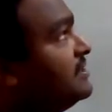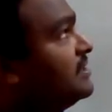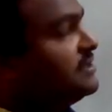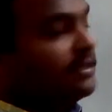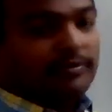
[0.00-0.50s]

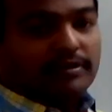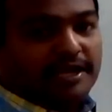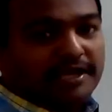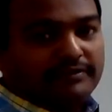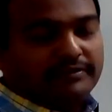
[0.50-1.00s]
discuss about
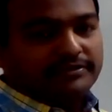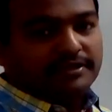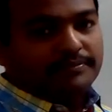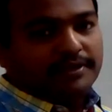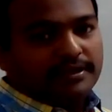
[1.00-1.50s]
linear wave
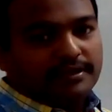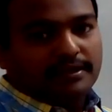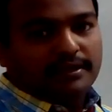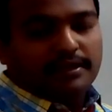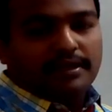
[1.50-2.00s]
shaping.
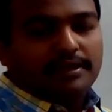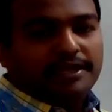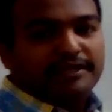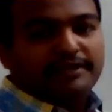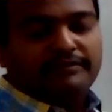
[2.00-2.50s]

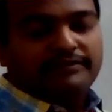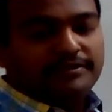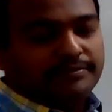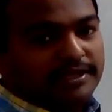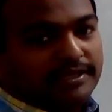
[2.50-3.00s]
Linear wave
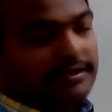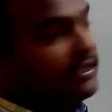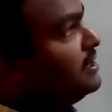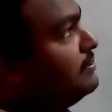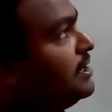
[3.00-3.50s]
shaping is
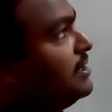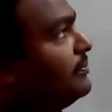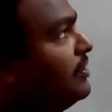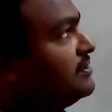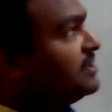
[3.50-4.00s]
nothing but the
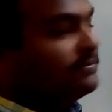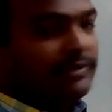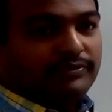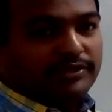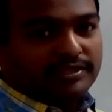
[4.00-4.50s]
process by
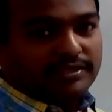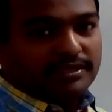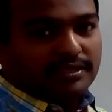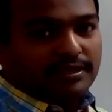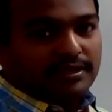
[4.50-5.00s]
which
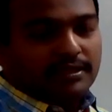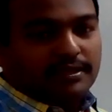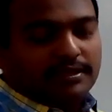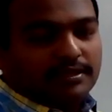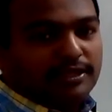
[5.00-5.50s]

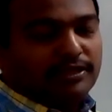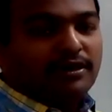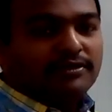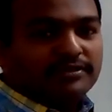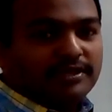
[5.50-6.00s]
the
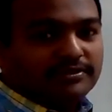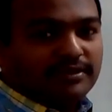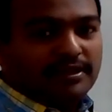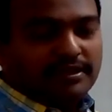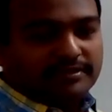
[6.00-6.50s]

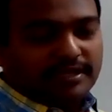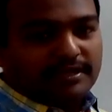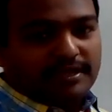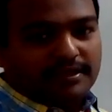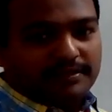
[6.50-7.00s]
non-sinusoidal
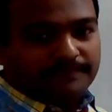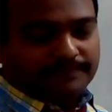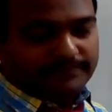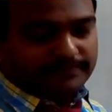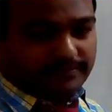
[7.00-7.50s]
signal
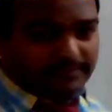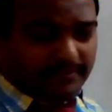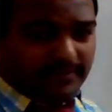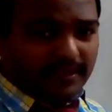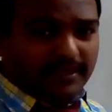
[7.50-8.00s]

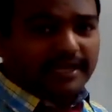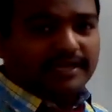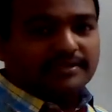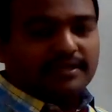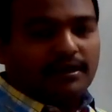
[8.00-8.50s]

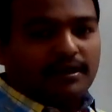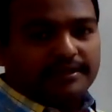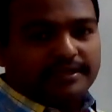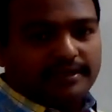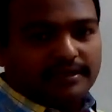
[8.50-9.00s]
gets
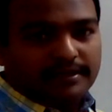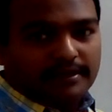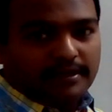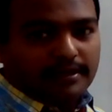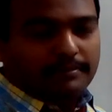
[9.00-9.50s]
altered
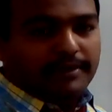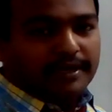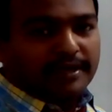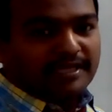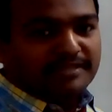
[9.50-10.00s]
by
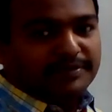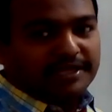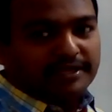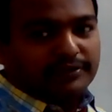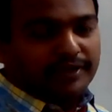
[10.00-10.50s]

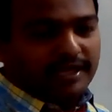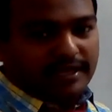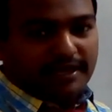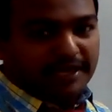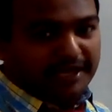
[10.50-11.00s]
transmitting through
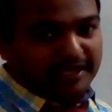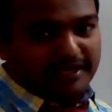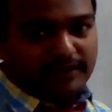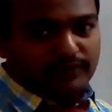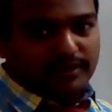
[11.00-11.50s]
a linear
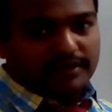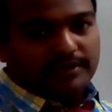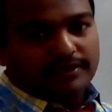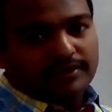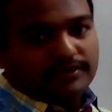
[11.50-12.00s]
network.
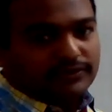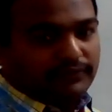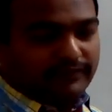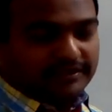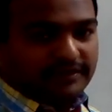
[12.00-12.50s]
So
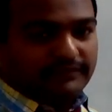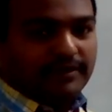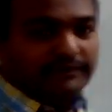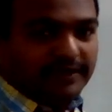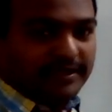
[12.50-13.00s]
first of
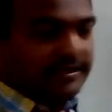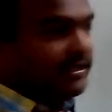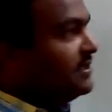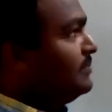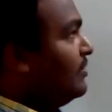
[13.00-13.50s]
all, we
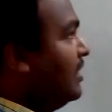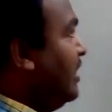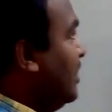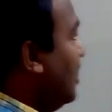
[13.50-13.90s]
discuss about linear